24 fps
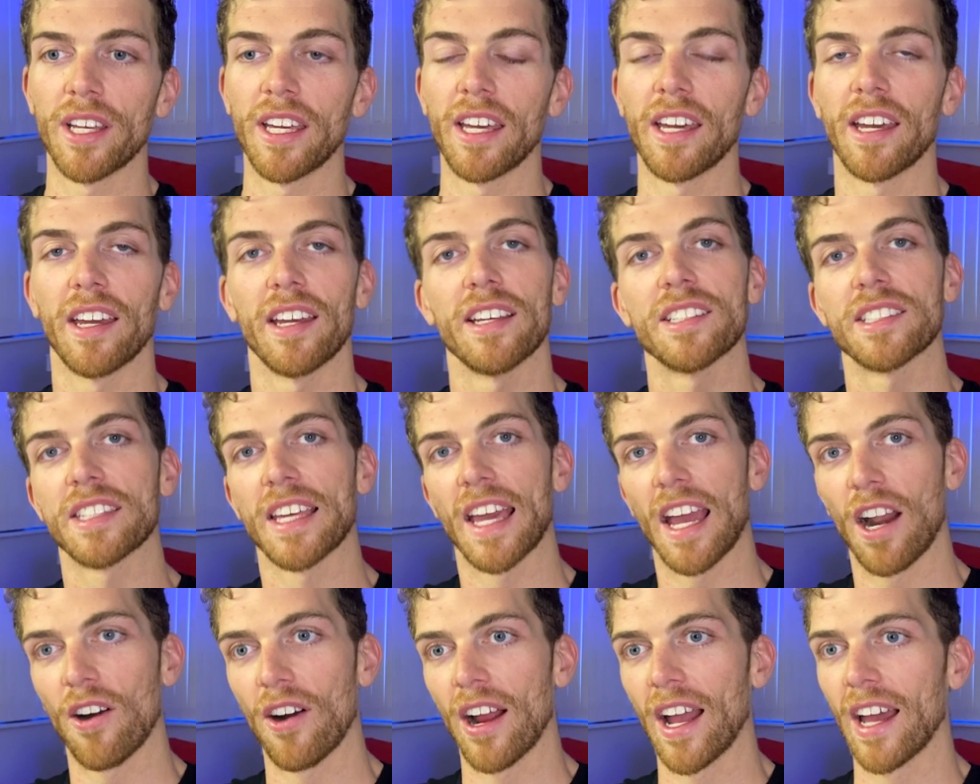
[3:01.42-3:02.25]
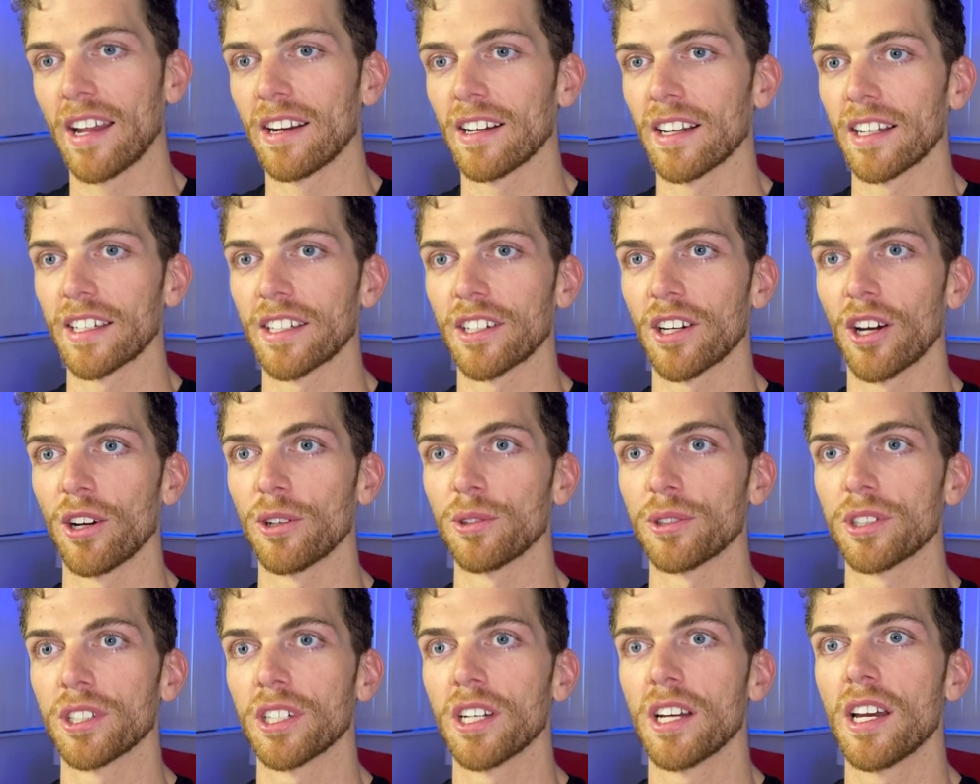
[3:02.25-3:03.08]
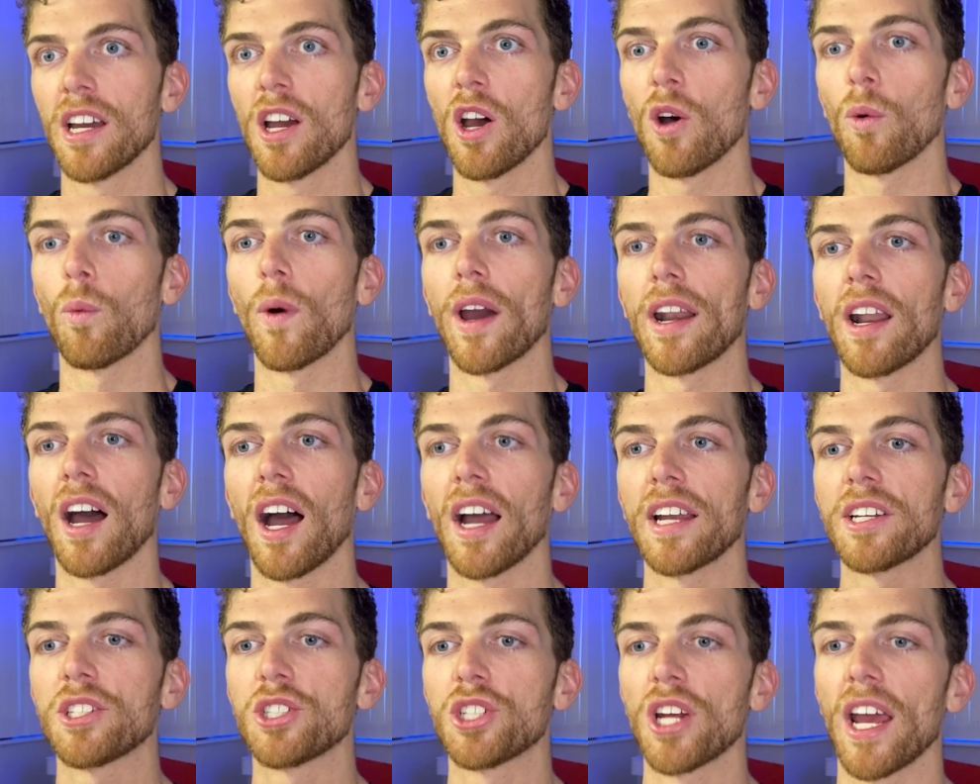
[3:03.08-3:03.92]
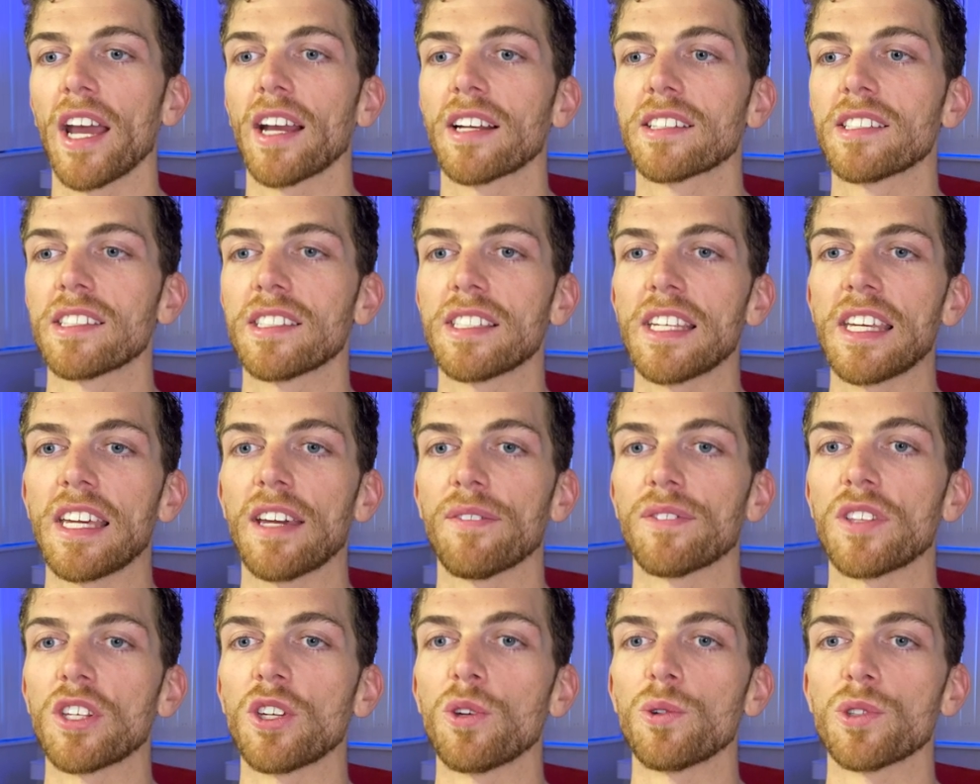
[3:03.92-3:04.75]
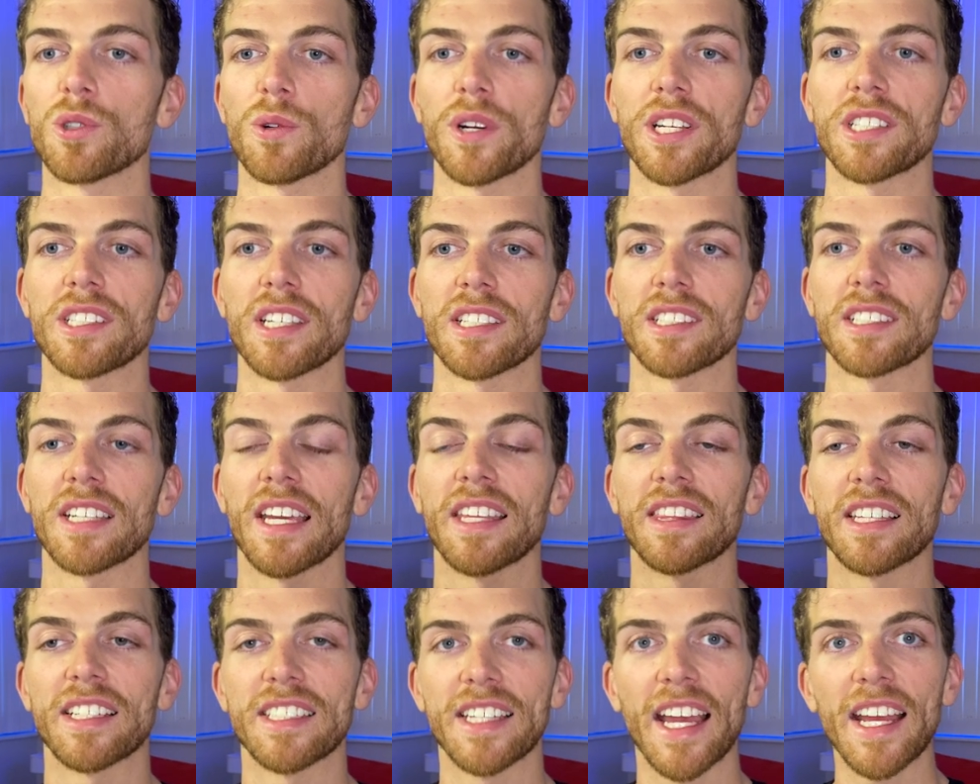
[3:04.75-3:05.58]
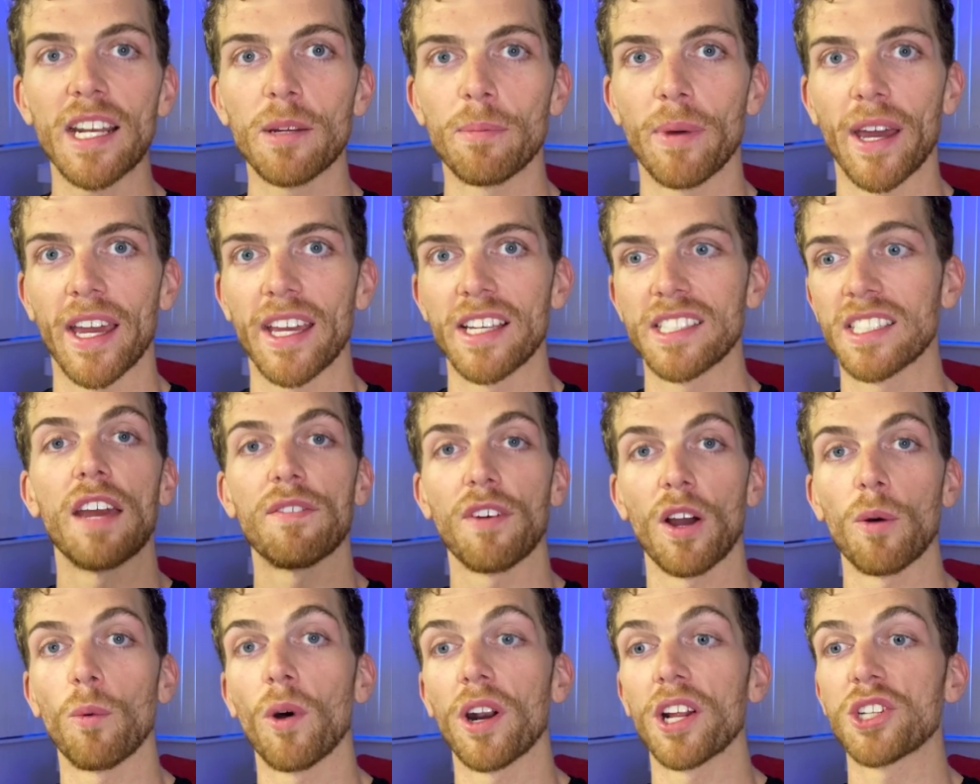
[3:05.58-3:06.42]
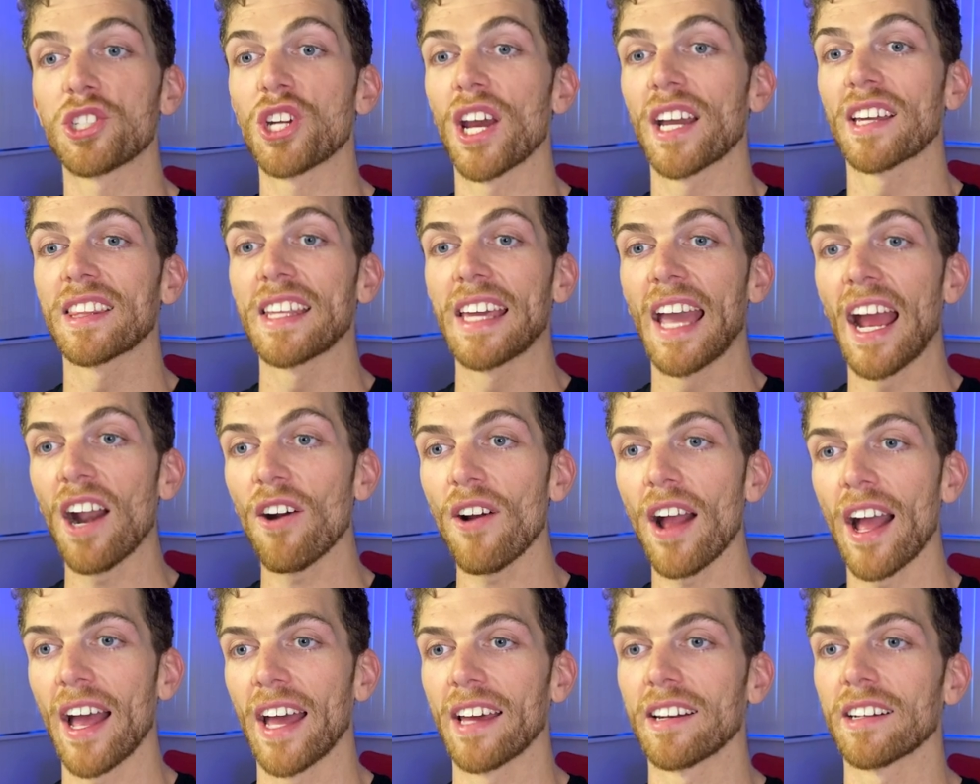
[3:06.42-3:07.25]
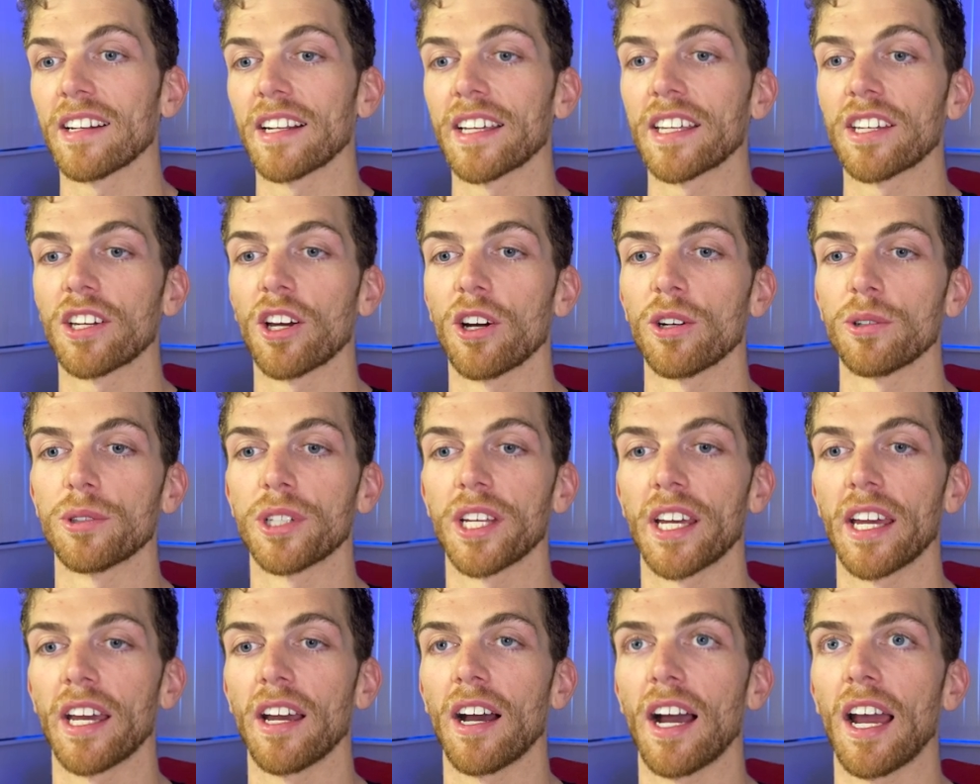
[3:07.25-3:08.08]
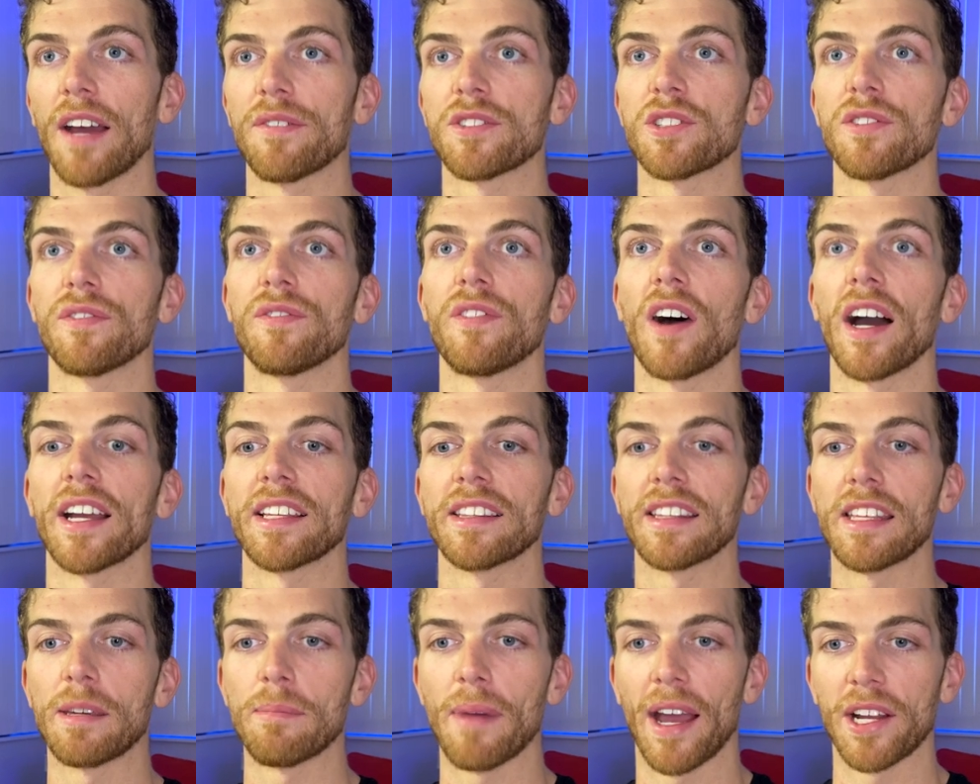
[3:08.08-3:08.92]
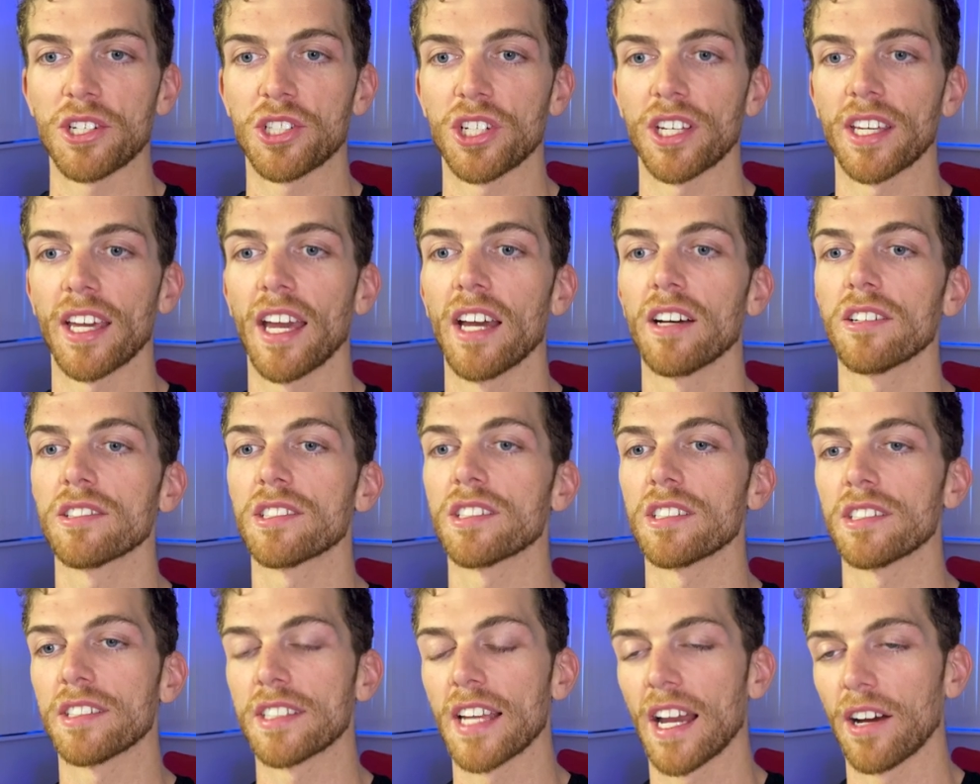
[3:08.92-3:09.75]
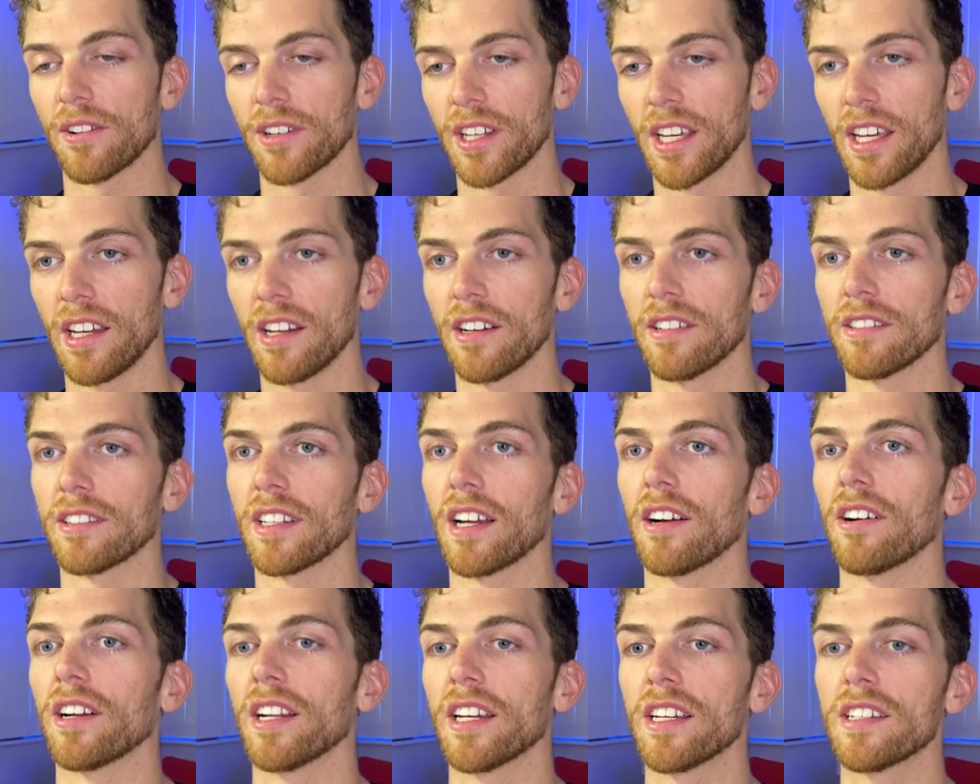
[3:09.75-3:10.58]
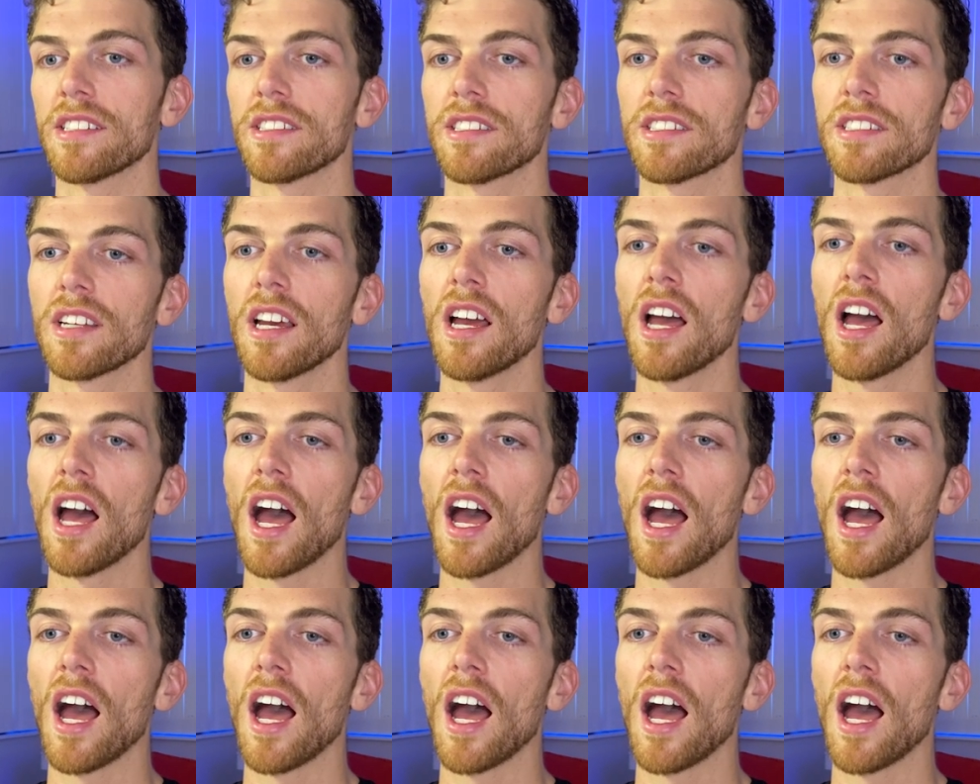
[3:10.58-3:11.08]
here, is the error handling code. When I check to see if the user exists in the database, if I want to check the error handling code here, I have to find the matching else. It's down here, and there it is.